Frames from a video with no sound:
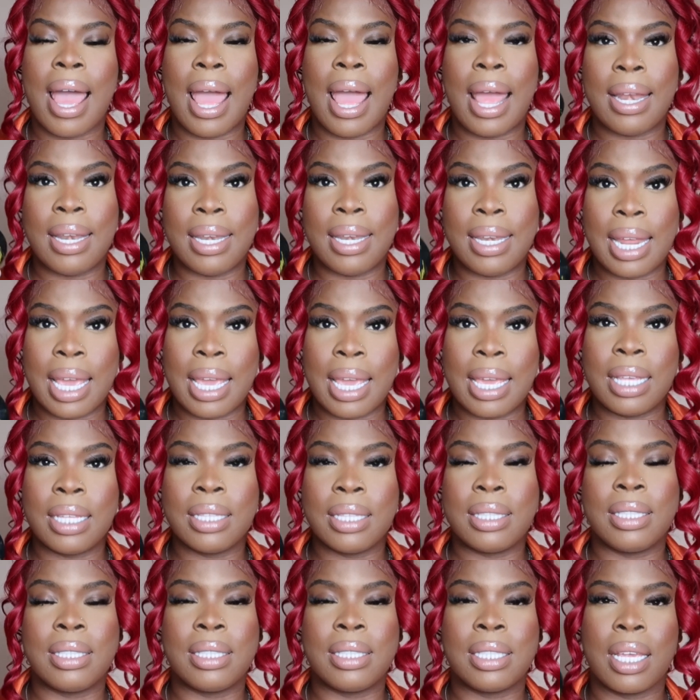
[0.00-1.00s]
and
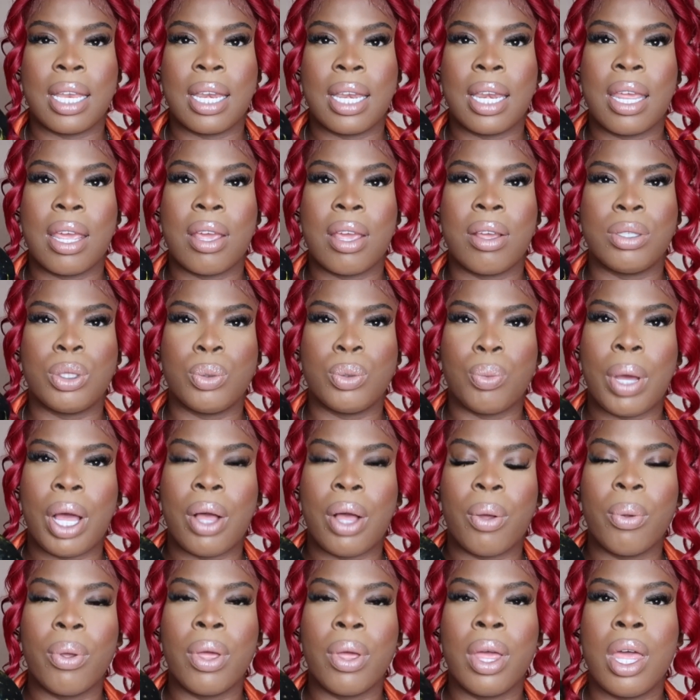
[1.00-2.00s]
dates in here as
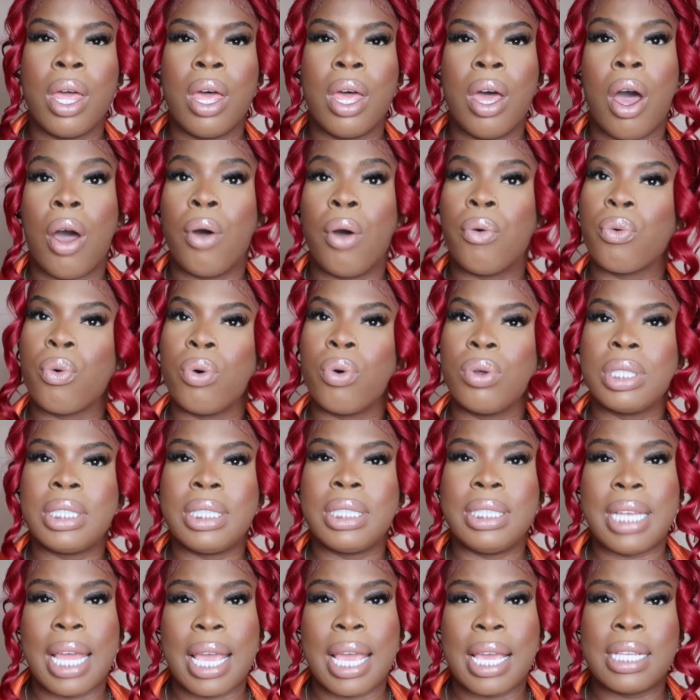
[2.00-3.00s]
well. Of course
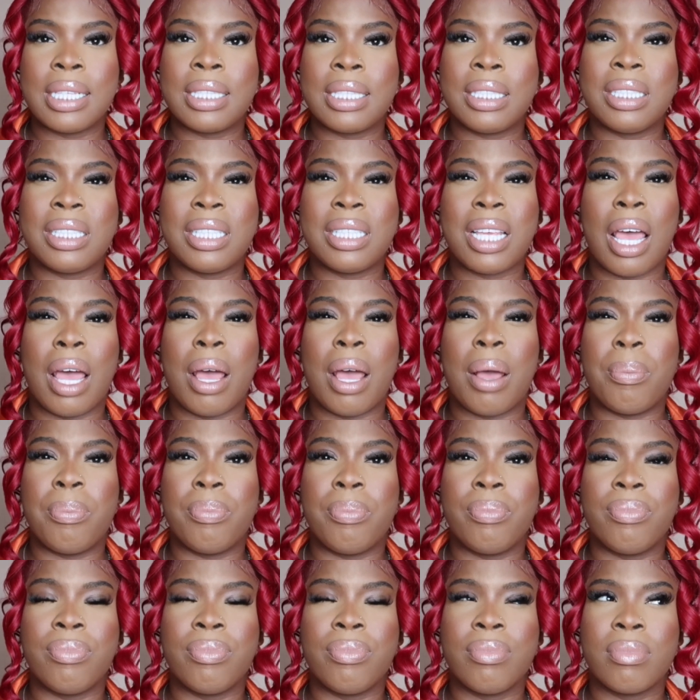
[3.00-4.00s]
dates,
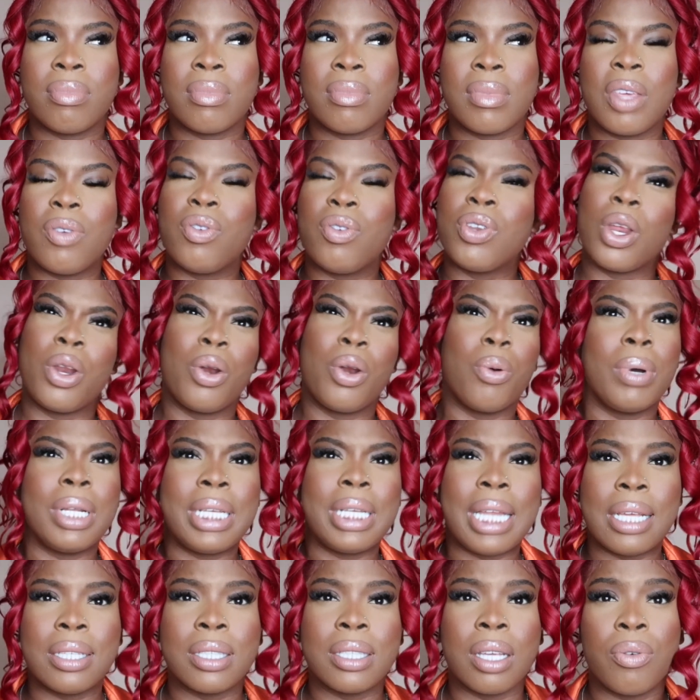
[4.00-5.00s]
if you don't know what
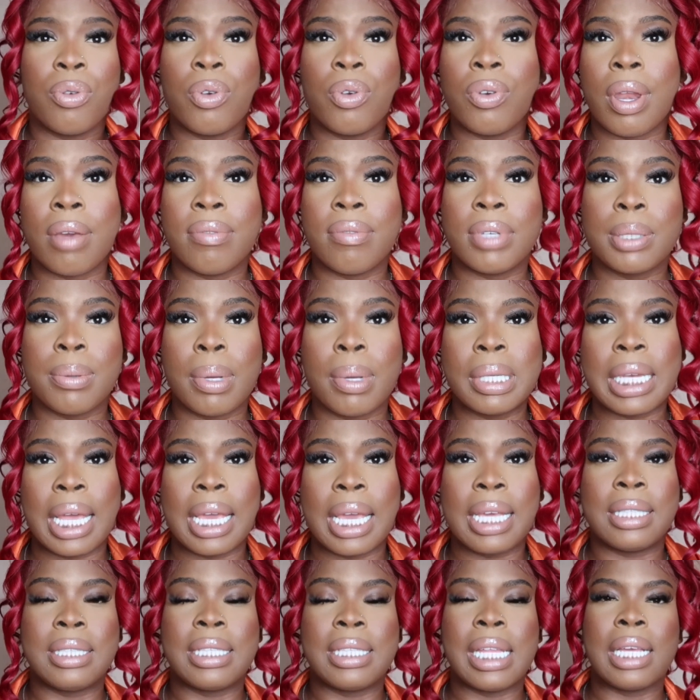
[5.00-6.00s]
dates are, if you've never smelled
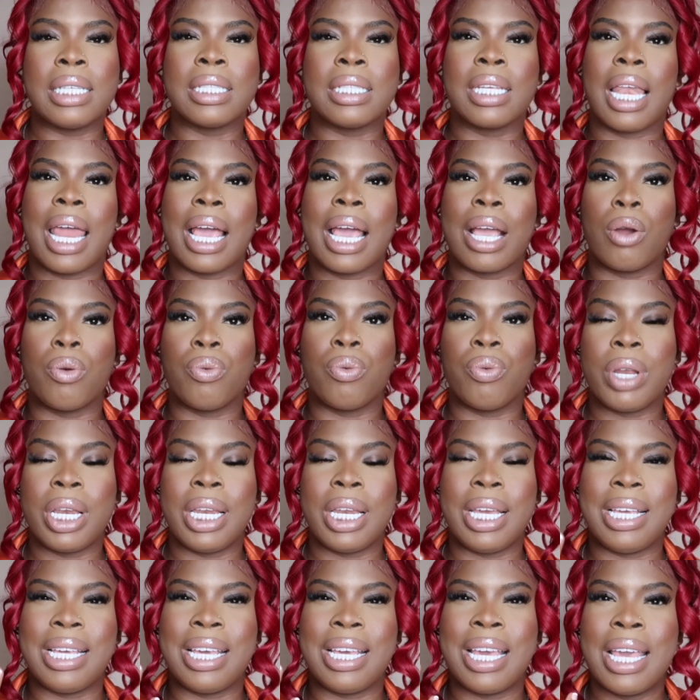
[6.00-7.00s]
dates, dates are like a
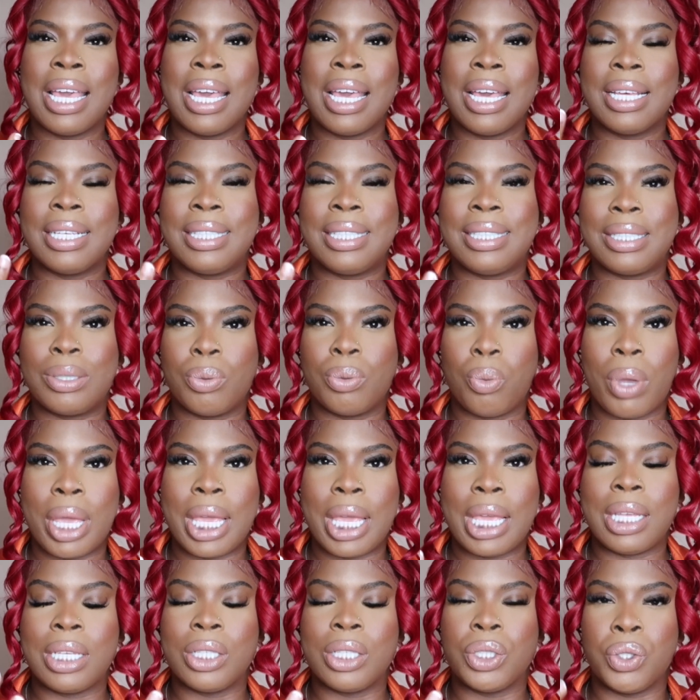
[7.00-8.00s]
really
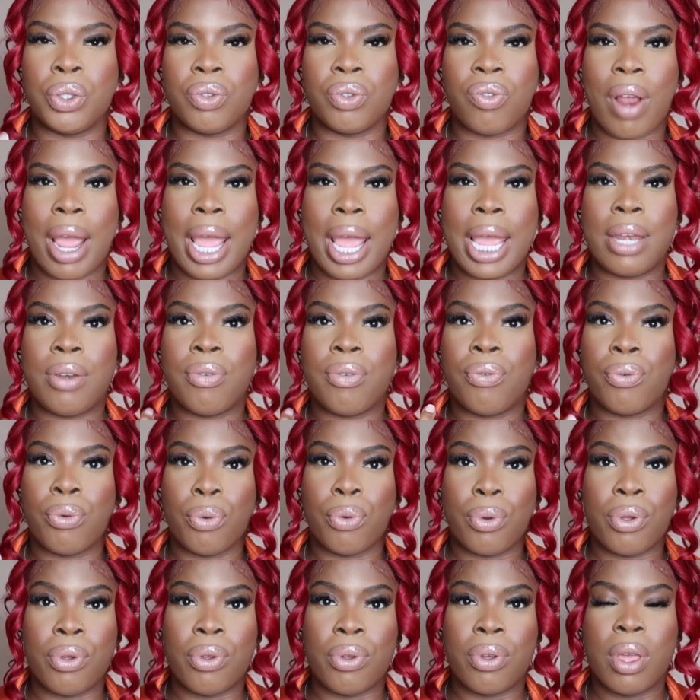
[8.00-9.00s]
sweet dried
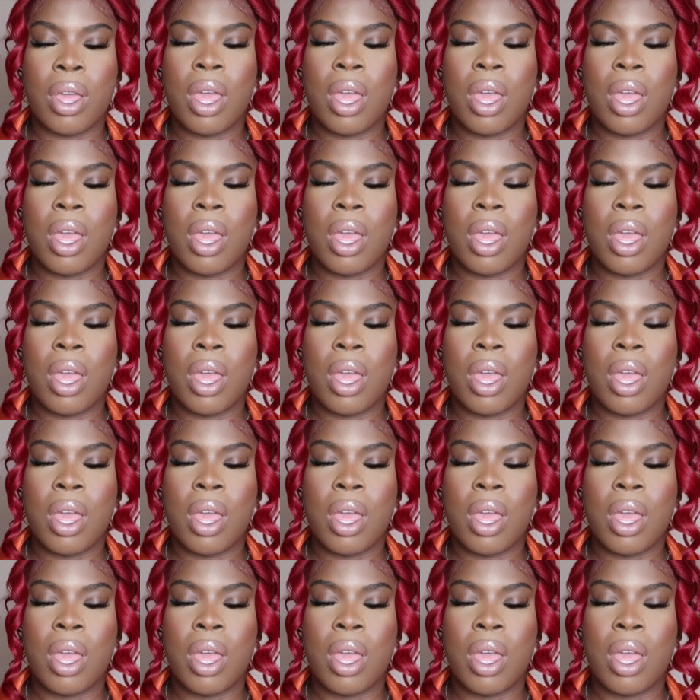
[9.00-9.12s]
fruit.